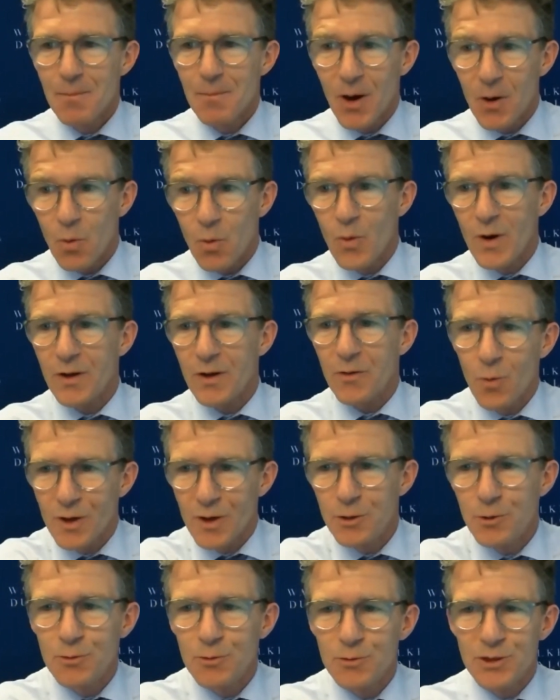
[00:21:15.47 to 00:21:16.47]
But with
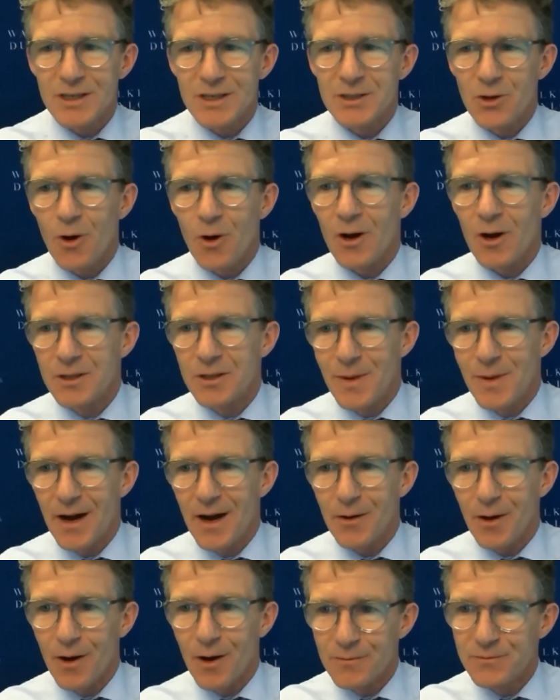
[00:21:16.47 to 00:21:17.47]
what you just talked
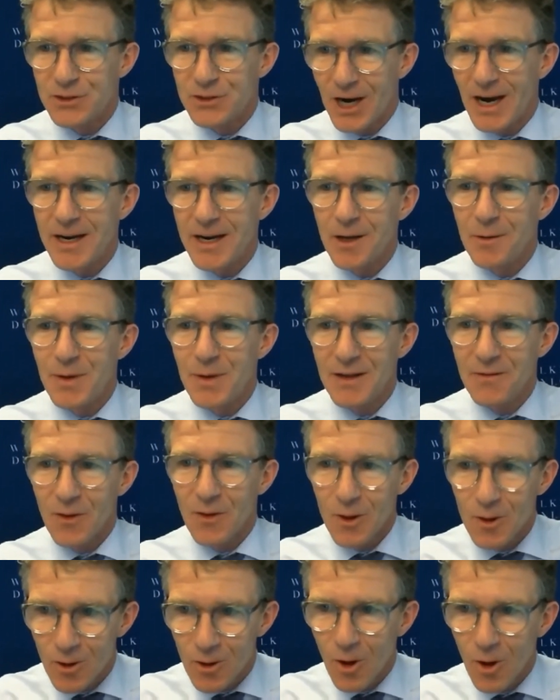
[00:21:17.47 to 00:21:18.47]
about of China being
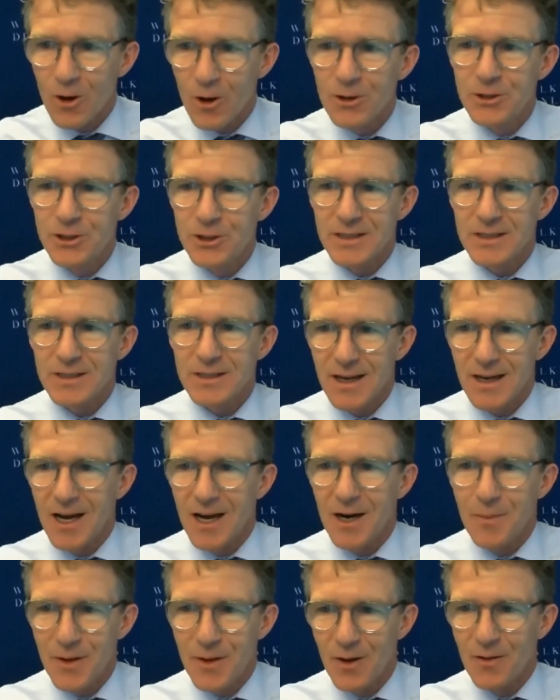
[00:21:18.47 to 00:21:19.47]
the largest
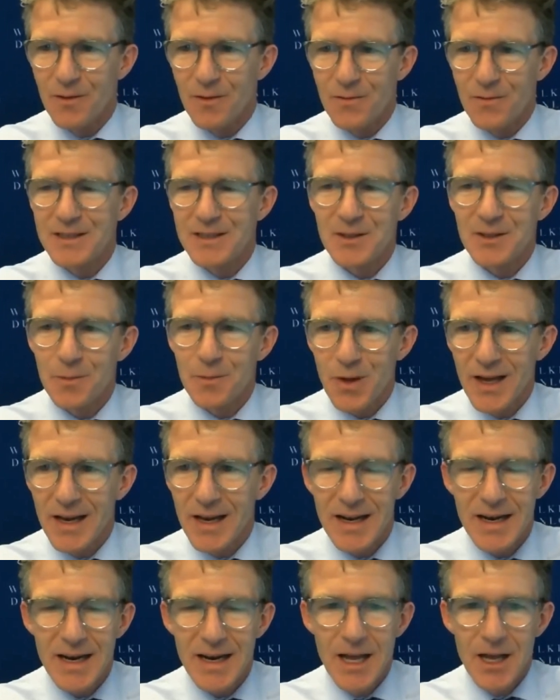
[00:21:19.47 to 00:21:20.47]
economy on the face of the
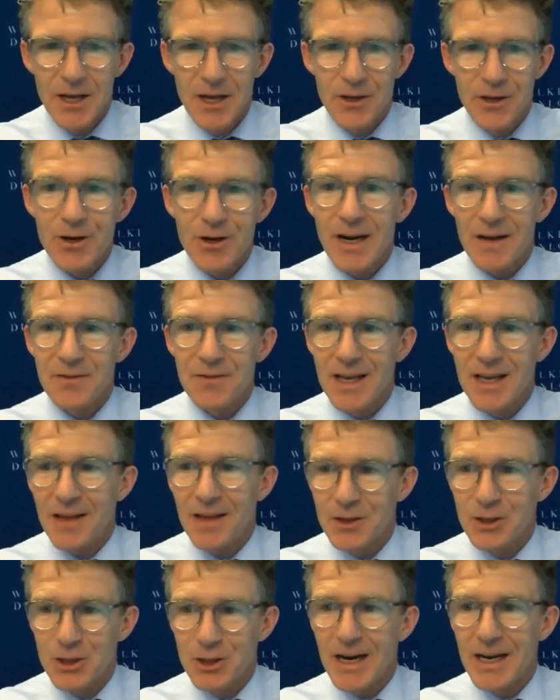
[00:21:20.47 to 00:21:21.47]
planet, you're going to have to
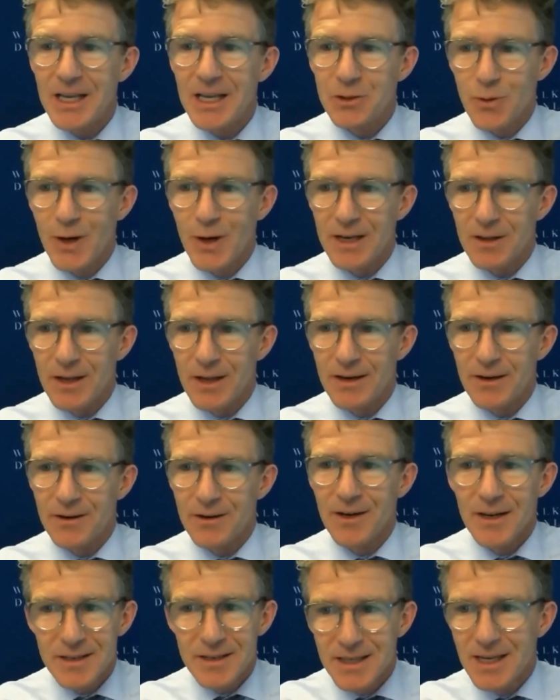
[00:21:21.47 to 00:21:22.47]
get the Chinese
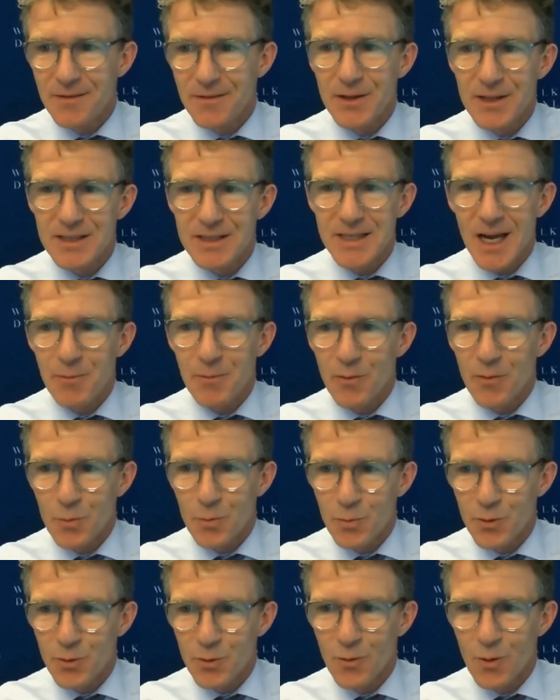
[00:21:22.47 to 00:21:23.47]
regulator to give you the stamp of
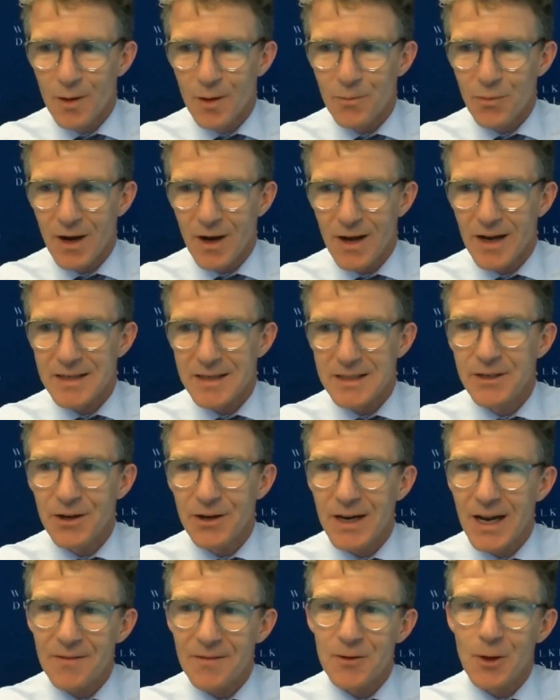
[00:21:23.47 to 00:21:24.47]
approval on products. And
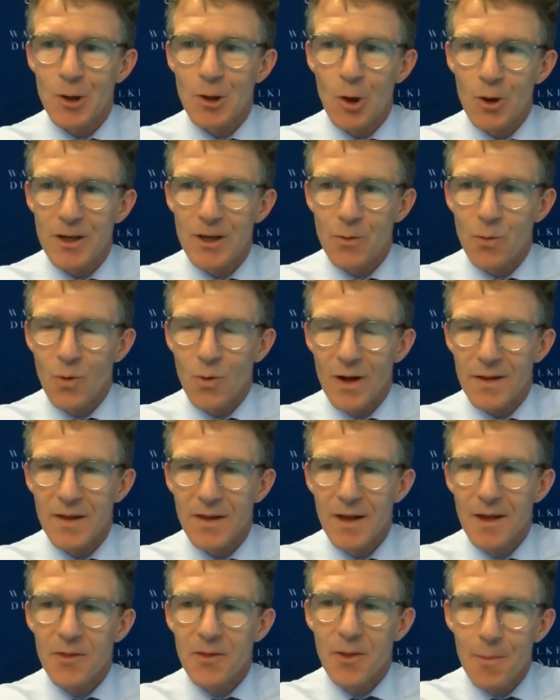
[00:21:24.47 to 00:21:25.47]
you're going to have to look at what
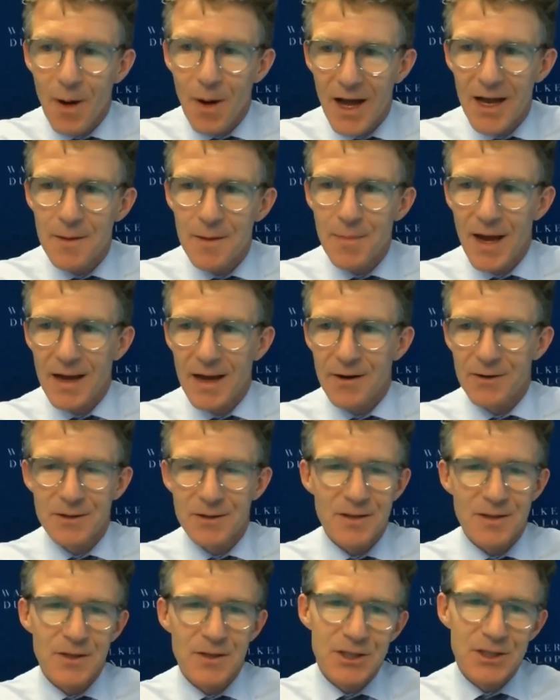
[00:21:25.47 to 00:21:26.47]
the buying
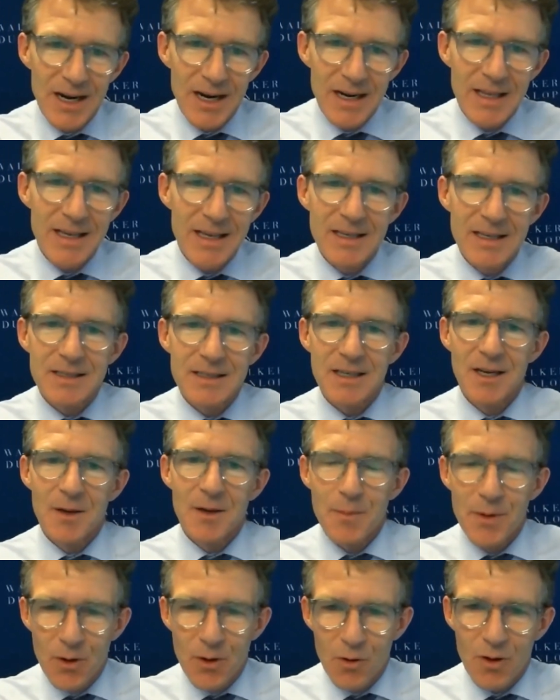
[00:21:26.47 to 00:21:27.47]
patterns of the Chinese
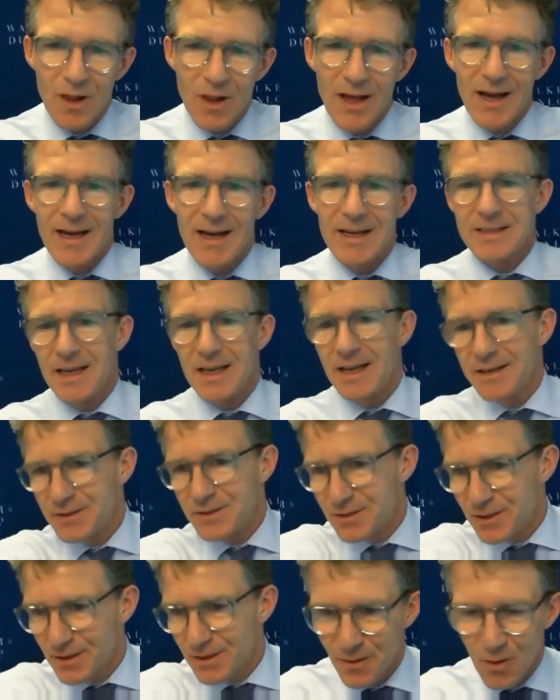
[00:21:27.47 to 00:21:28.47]
middle class
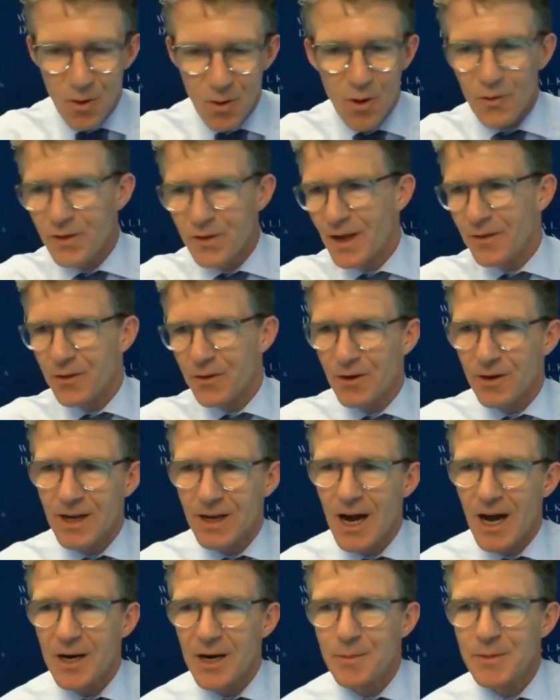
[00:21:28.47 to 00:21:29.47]
and to all the other
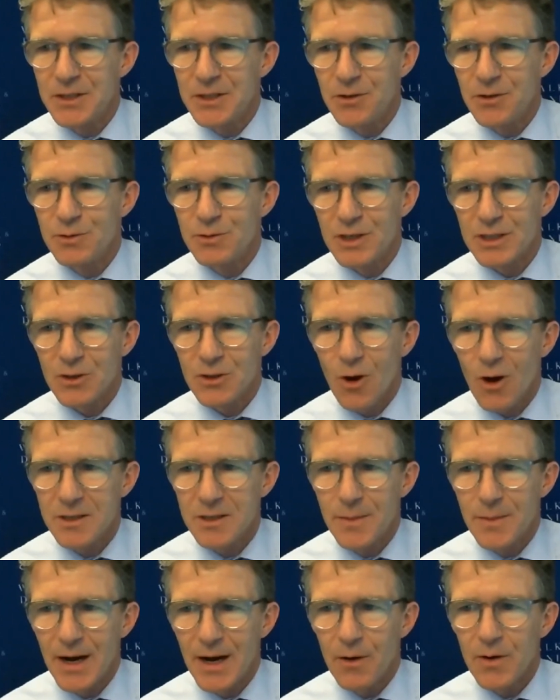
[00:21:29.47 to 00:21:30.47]
economies that you just
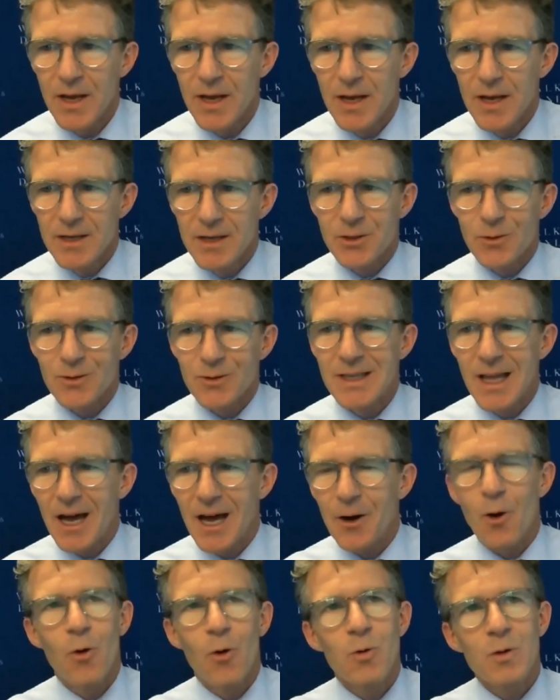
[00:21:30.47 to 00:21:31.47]
talked about. So it's
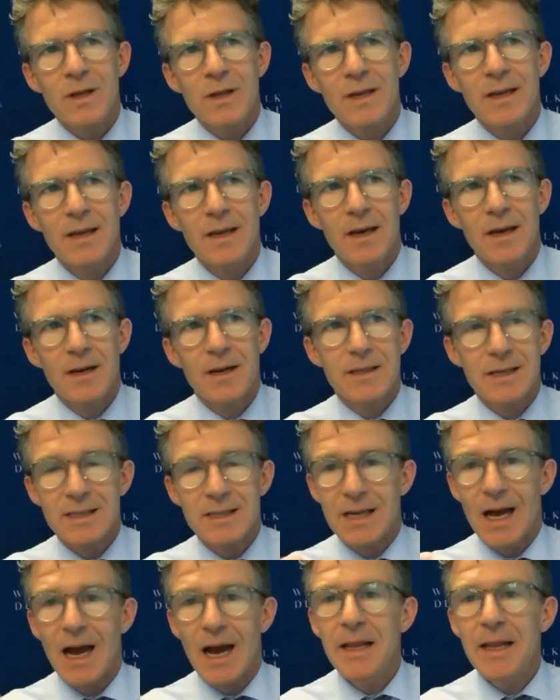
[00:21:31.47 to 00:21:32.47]
not only
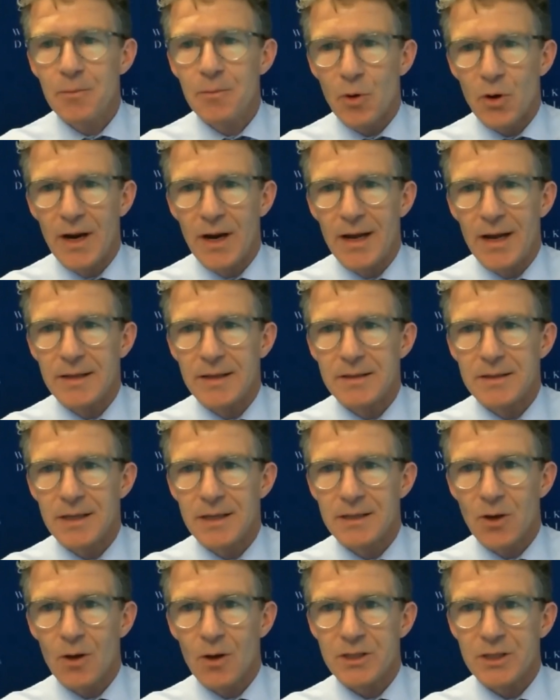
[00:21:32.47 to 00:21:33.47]
designing brands,
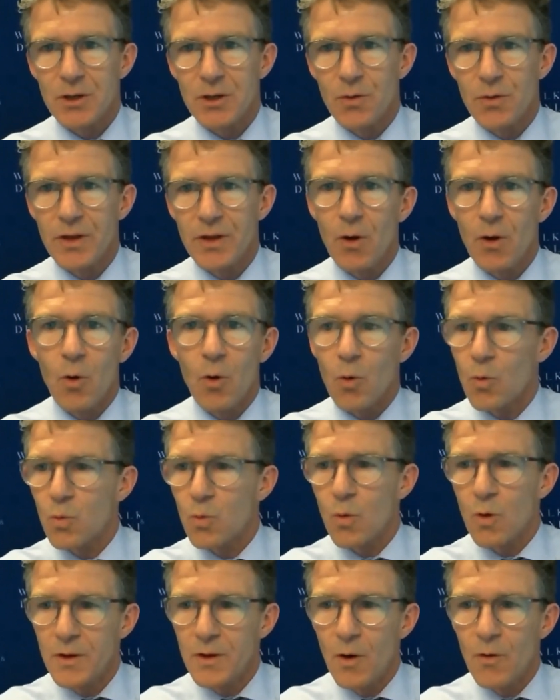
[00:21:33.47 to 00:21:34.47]
it's also the,
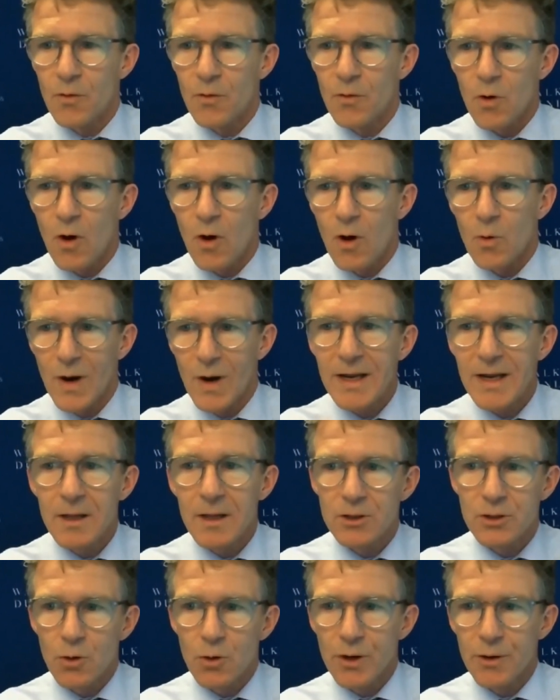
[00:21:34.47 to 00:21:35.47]
old, the overall
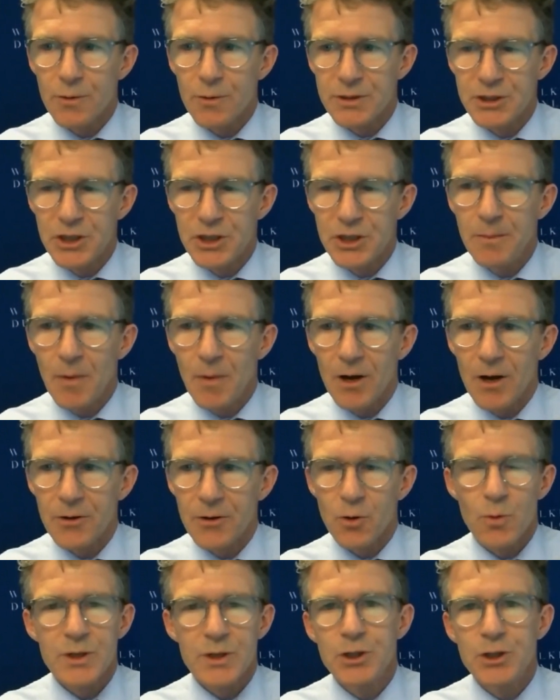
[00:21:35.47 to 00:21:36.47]
regulatory regime
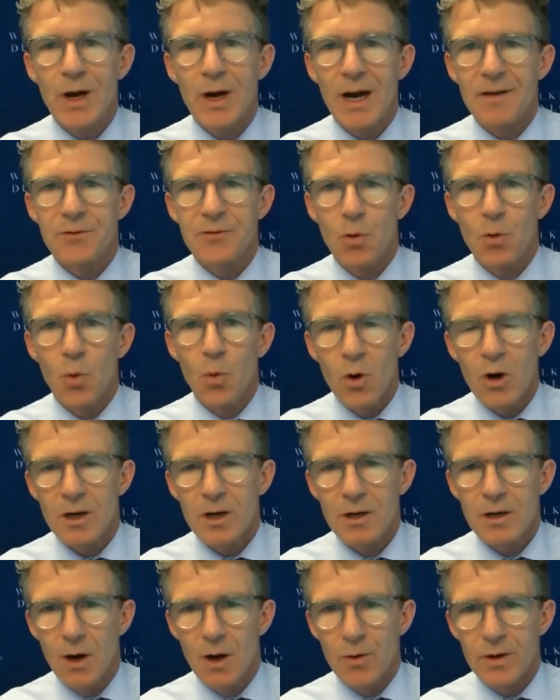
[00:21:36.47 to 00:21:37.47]
under which you have to
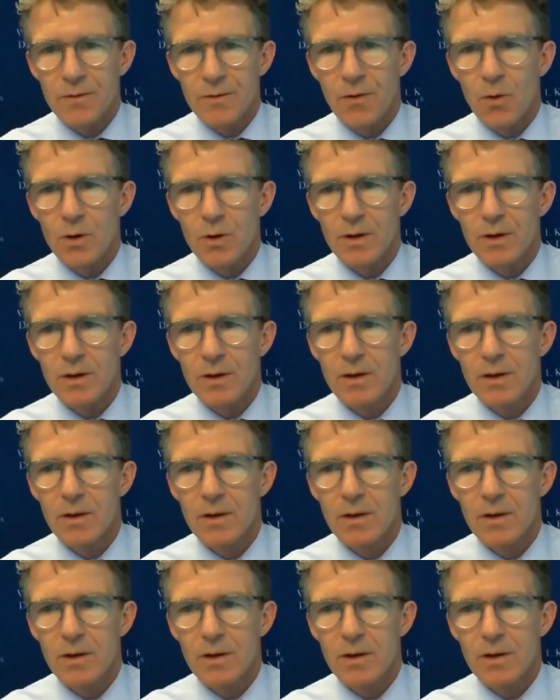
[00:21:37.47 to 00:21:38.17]
work going forward.